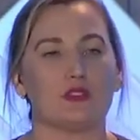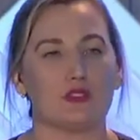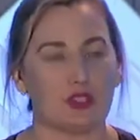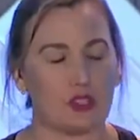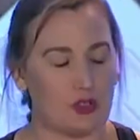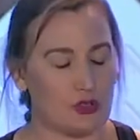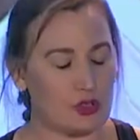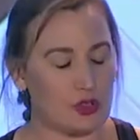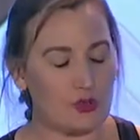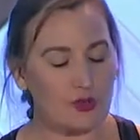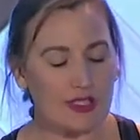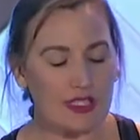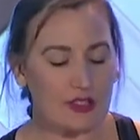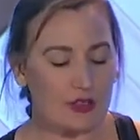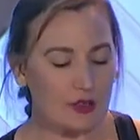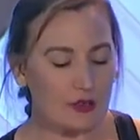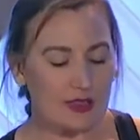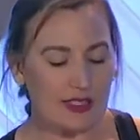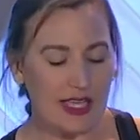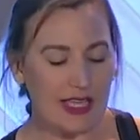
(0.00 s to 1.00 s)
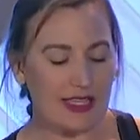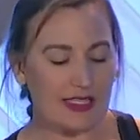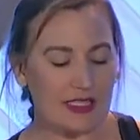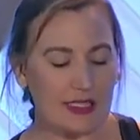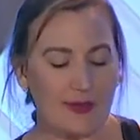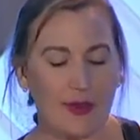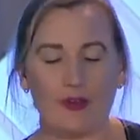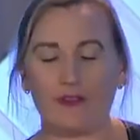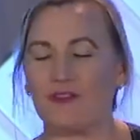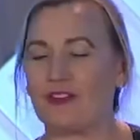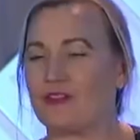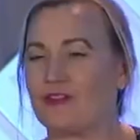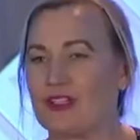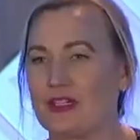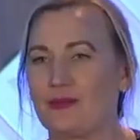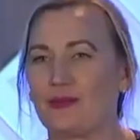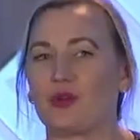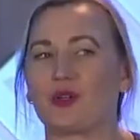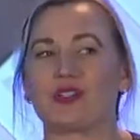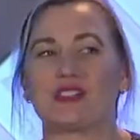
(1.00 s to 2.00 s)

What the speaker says: losing those gains, about 50%